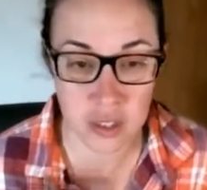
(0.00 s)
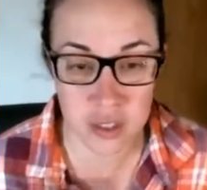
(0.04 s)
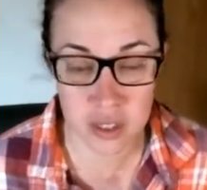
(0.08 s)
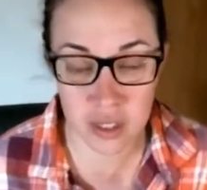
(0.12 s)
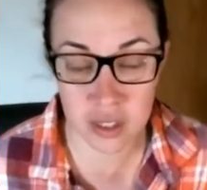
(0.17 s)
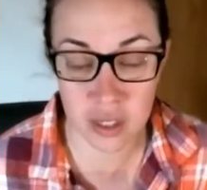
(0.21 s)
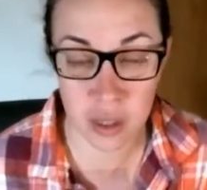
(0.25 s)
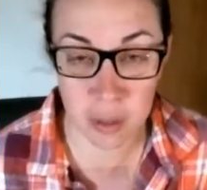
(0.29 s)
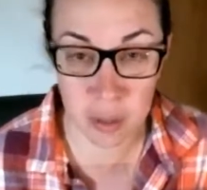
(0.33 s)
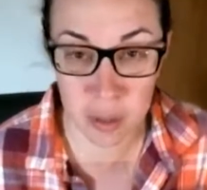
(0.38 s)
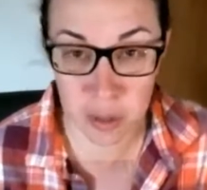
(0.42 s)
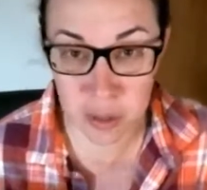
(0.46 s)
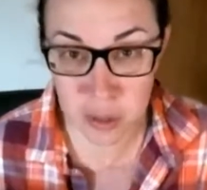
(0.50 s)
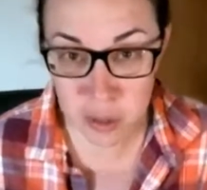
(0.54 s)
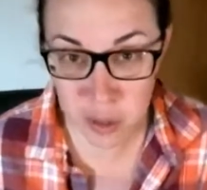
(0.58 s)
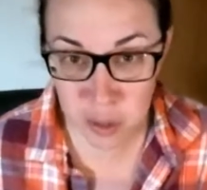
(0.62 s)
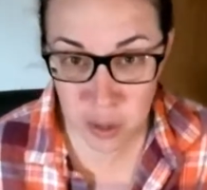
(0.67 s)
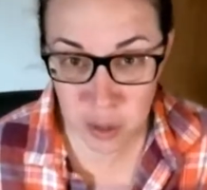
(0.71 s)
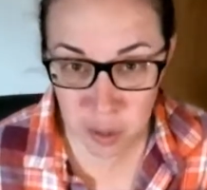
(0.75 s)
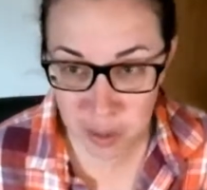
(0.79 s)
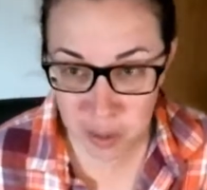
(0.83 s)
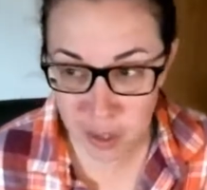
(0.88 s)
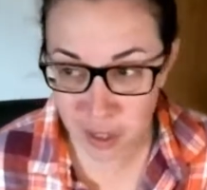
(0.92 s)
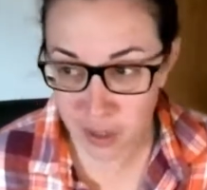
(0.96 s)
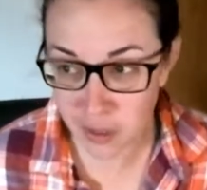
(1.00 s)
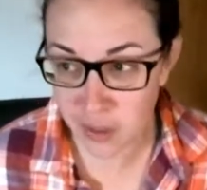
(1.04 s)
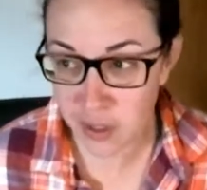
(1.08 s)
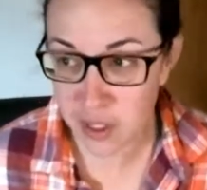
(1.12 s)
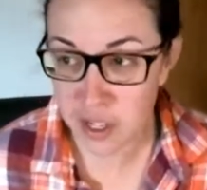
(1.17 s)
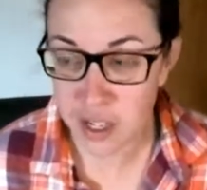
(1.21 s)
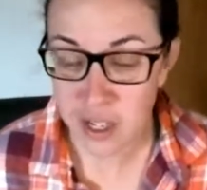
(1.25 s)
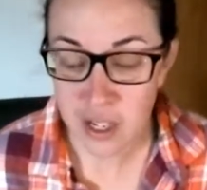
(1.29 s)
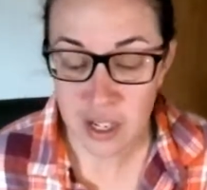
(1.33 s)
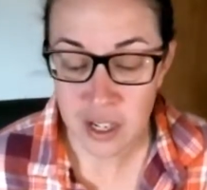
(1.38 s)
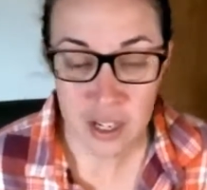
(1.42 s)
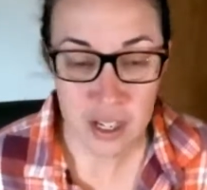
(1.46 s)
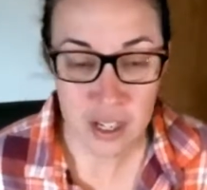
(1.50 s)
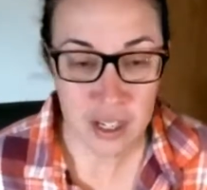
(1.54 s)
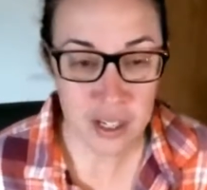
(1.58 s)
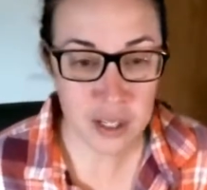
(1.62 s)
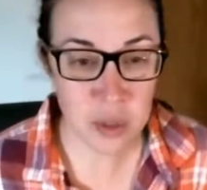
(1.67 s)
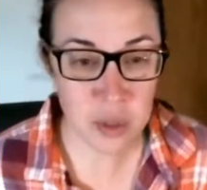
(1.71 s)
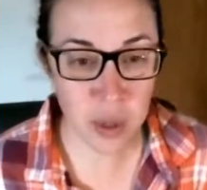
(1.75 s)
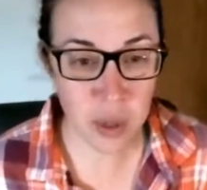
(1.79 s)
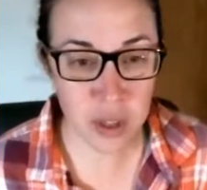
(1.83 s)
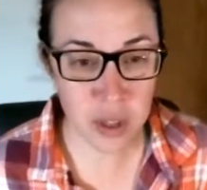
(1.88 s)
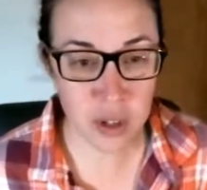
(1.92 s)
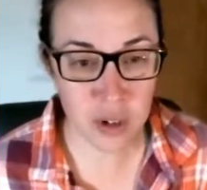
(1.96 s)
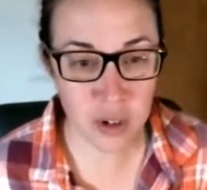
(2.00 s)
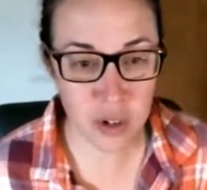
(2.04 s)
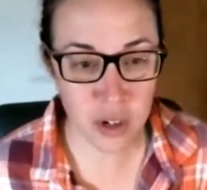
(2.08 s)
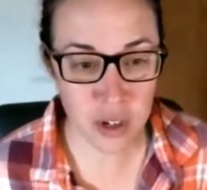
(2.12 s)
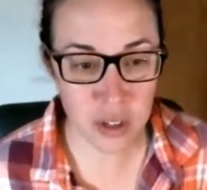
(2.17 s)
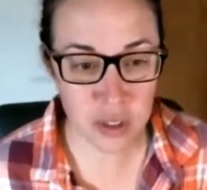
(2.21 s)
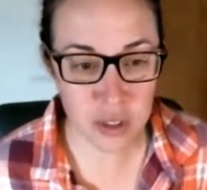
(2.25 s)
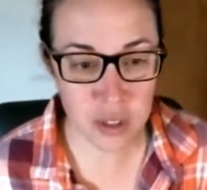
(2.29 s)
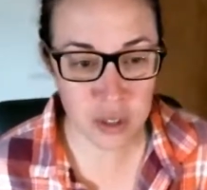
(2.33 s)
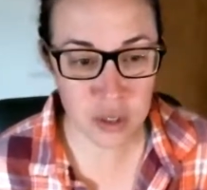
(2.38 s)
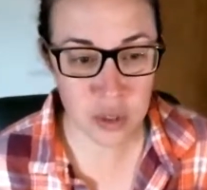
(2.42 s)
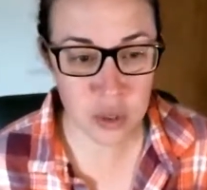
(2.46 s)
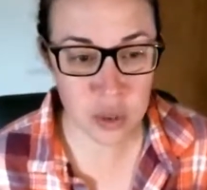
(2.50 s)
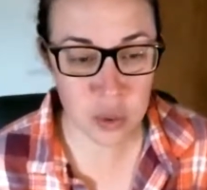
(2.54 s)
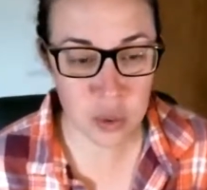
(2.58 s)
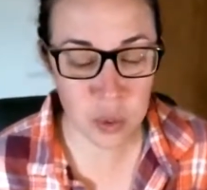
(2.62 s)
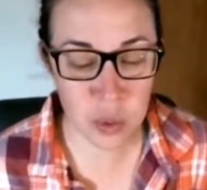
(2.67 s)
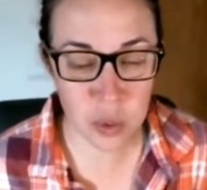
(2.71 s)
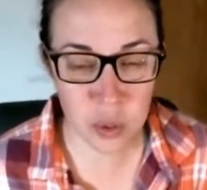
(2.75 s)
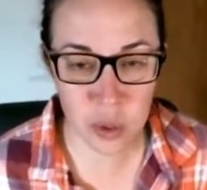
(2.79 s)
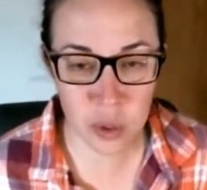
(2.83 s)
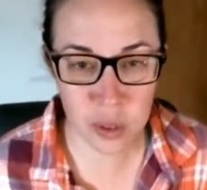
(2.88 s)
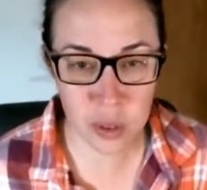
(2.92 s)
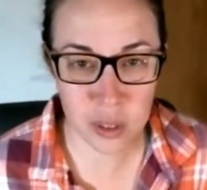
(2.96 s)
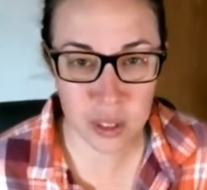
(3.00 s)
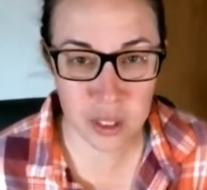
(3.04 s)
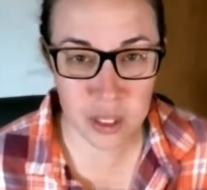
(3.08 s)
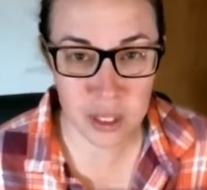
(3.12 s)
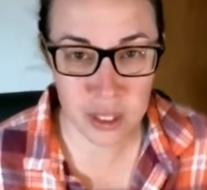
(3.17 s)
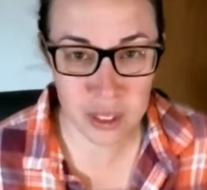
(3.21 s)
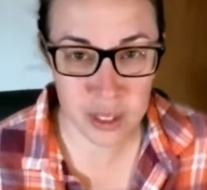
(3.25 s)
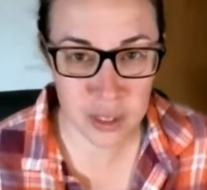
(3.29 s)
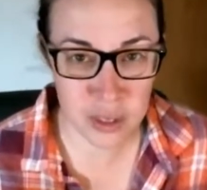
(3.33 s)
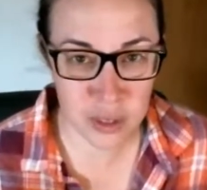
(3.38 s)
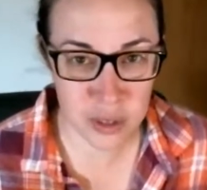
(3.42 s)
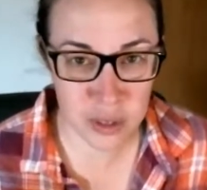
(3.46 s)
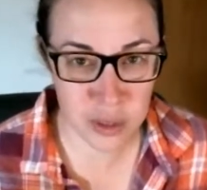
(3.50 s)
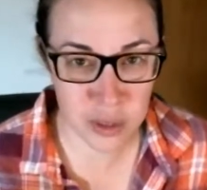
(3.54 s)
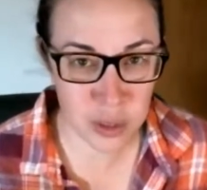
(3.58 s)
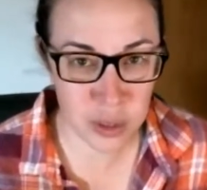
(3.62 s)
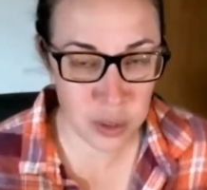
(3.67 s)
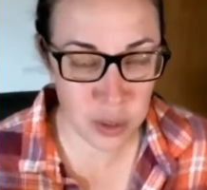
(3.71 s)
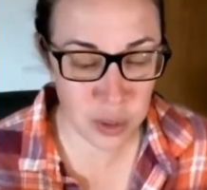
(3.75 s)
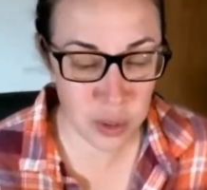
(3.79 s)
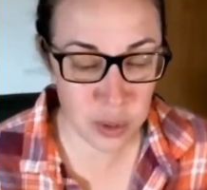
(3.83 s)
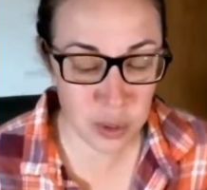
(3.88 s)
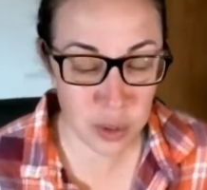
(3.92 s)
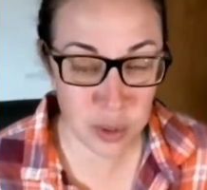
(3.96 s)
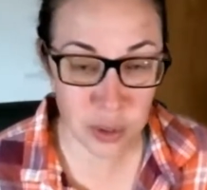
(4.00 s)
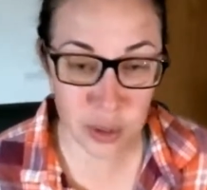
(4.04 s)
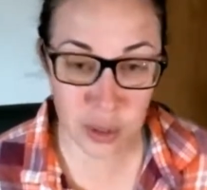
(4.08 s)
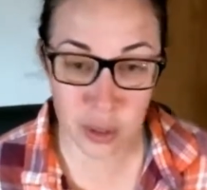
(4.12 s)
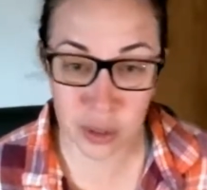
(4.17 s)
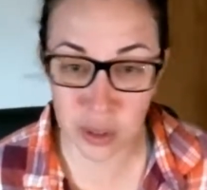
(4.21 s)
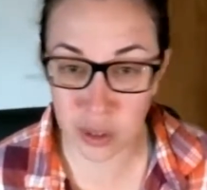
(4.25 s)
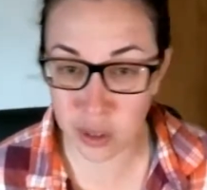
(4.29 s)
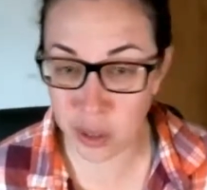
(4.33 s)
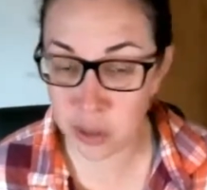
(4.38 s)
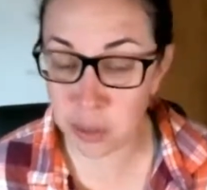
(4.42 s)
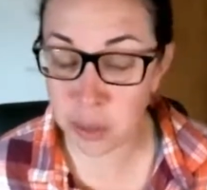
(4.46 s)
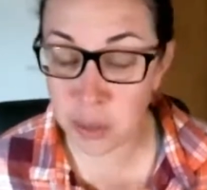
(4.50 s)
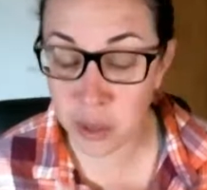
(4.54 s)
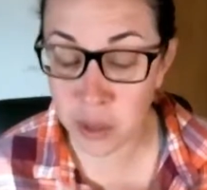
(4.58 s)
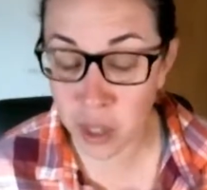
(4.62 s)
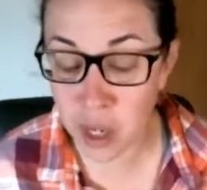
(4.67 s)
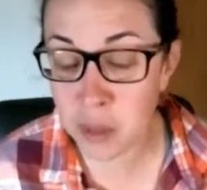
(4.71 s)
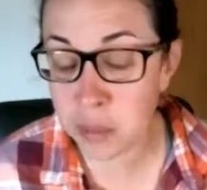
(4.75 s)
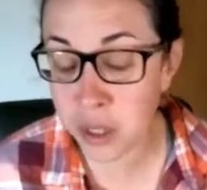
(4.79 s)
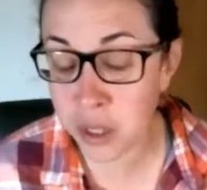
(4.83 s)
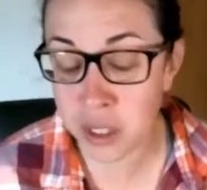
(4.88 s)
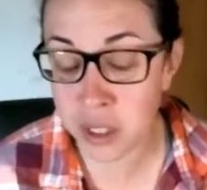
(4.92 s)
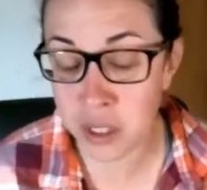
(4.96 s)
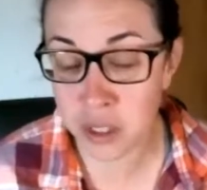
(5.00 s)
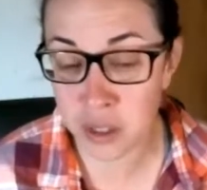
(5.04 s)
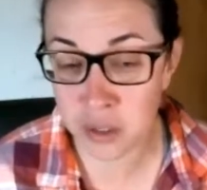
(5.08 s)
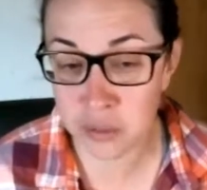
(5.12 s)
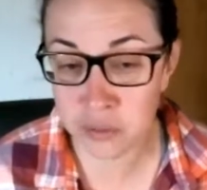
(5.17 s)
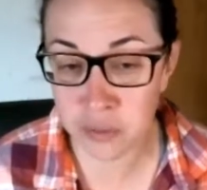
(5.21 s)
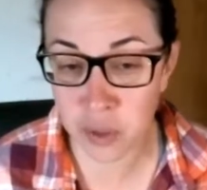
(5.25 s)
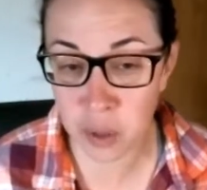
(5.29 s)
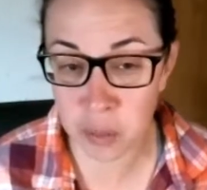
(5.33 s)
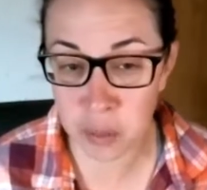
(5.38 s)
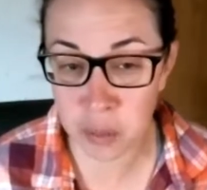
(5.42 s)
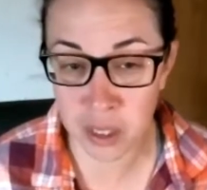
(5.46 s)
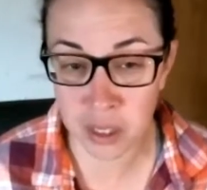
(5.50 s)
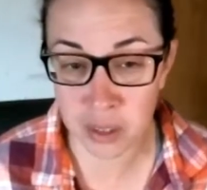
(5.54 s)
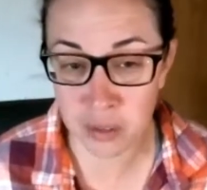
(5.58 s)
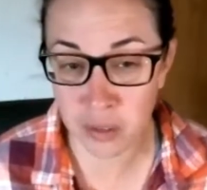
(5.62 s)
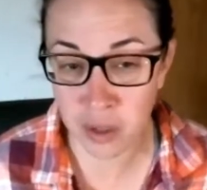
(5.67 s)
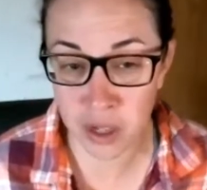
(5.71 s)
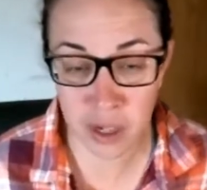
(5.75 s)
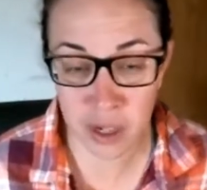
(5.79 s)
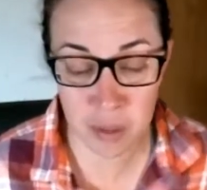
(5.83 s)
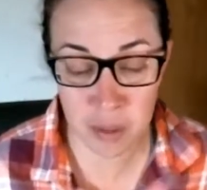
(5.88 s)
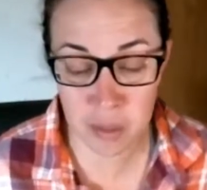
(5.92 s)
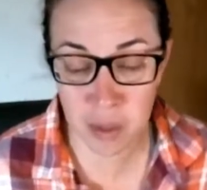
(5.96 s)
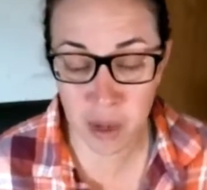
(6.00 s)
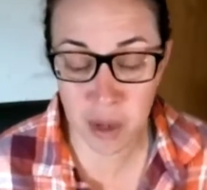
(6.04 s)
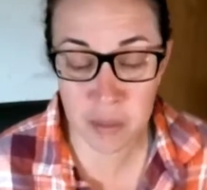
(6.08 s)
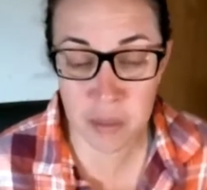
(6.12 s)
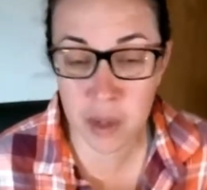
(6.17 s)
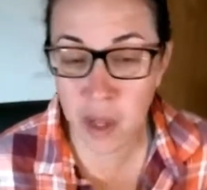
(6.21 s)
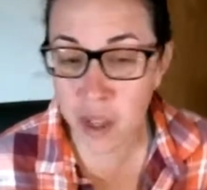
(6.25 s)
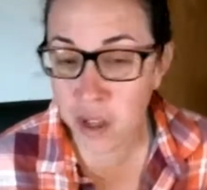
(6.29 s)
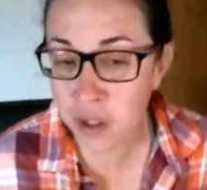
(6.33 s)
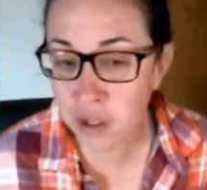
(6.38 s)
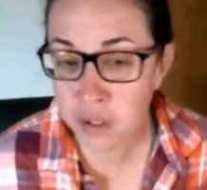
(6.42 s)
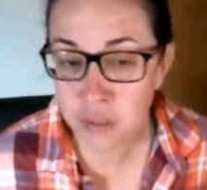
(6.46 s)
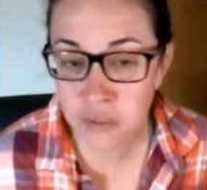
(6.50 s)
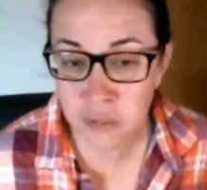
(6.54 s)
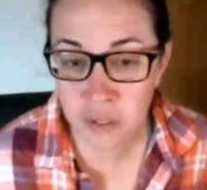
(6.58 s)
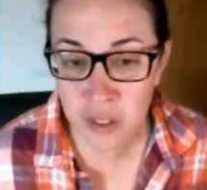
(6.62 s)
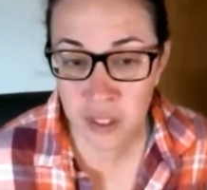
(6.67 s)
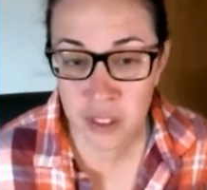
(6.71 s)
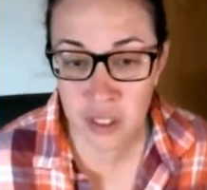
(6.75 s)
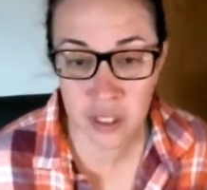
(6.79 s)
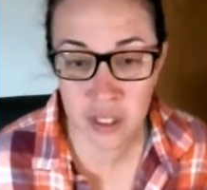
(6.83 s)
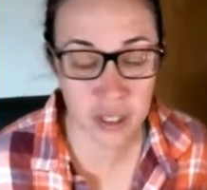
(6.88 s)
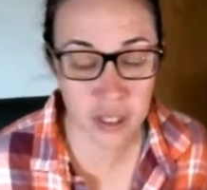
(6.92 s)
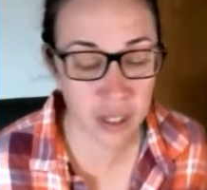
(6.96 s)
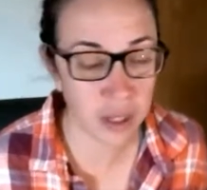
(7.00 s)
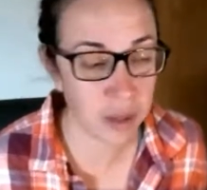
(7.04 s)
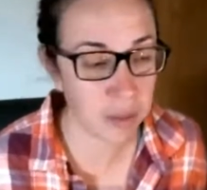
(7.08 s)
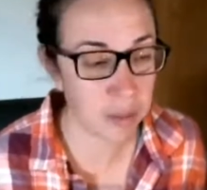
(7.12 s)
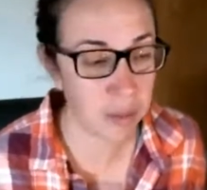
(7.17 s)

that I'm concerned about is whether or not this tool is too complicated for me, right? I'm not an affiliate.